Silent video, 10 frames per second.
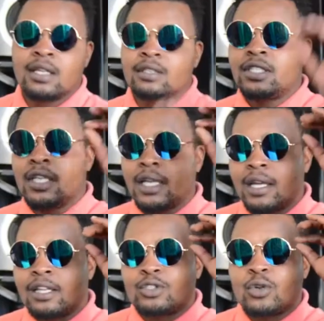JR,
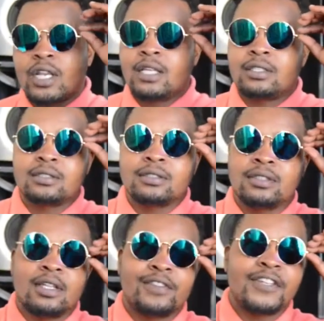like,
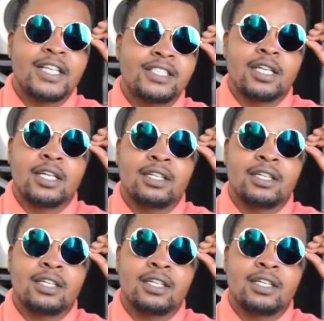I feel like JR